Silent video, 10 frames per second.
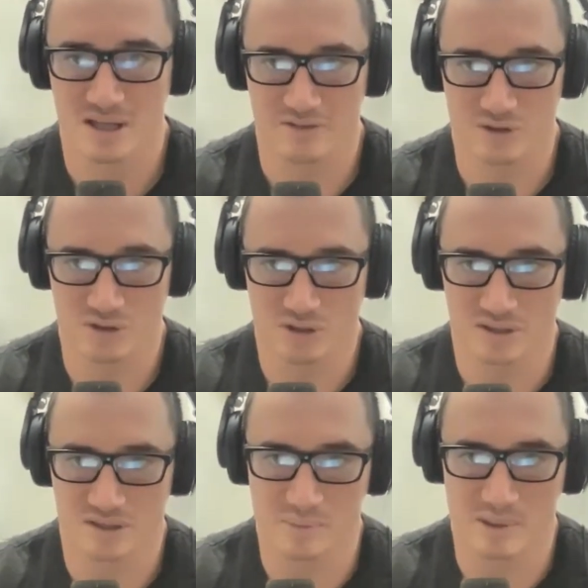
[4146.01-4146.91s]
If you look
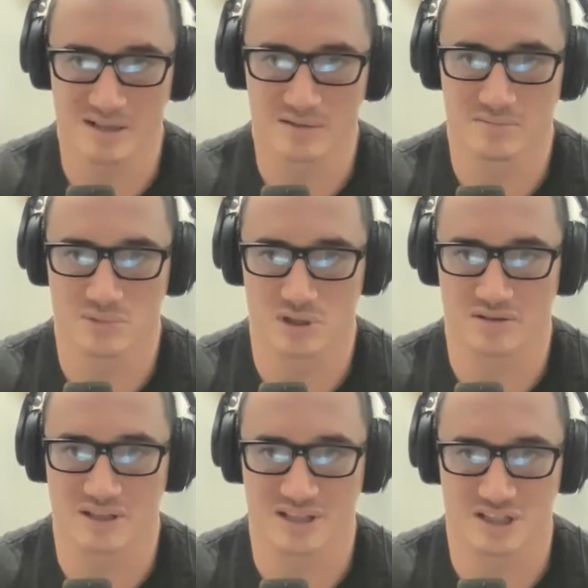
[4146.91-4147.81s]
at the big
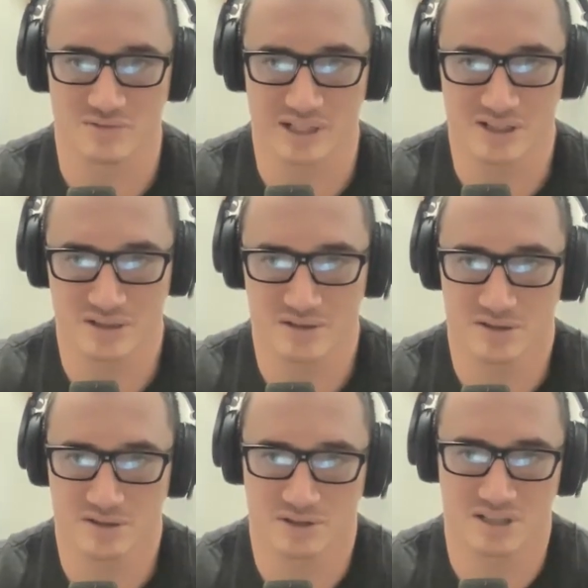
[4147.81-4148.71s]
monotheistic
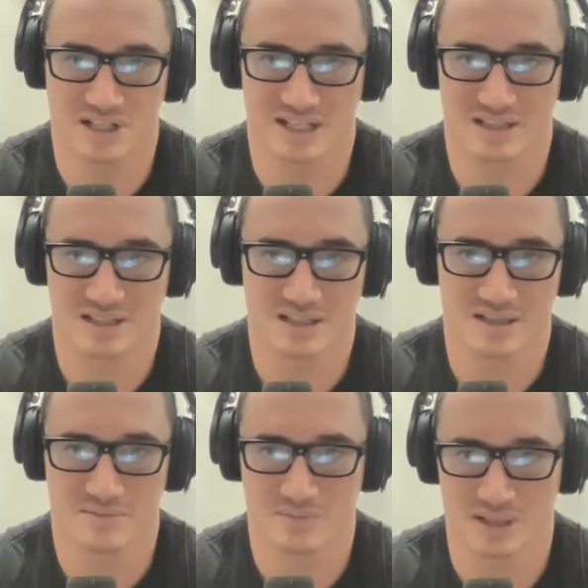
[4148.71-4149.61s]
religions,
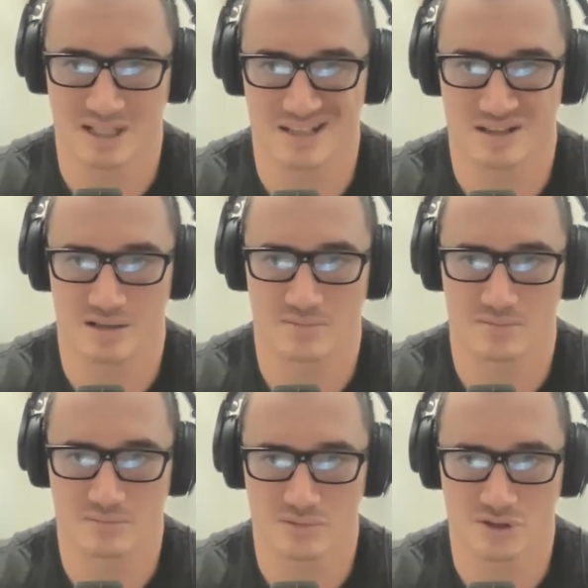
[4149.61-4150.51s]
Christianity,
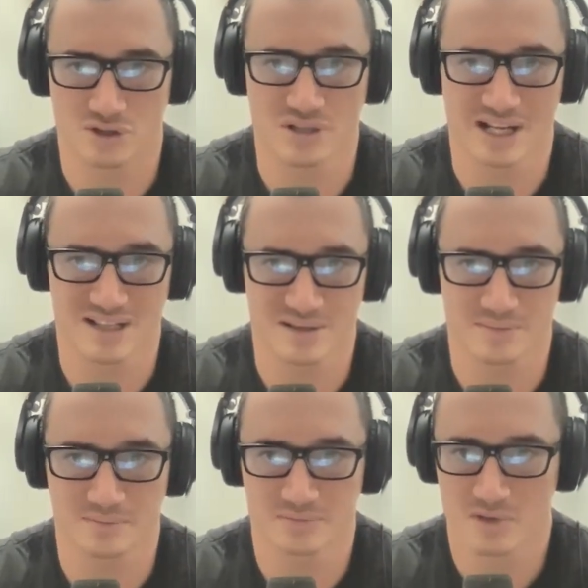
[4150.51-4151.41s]
Islam,
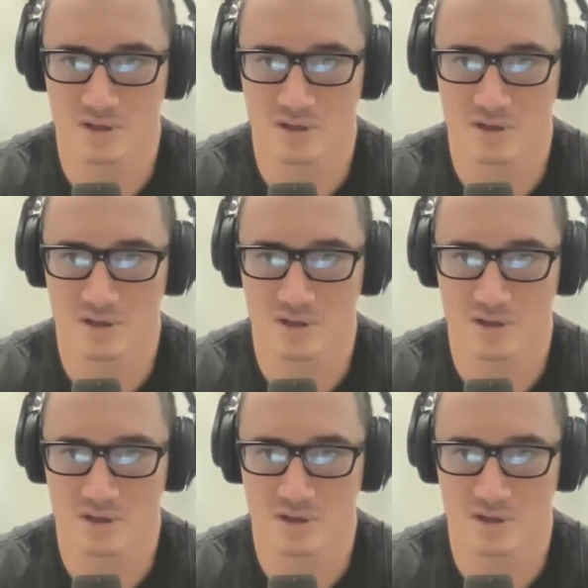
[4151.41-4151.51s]
Judaism,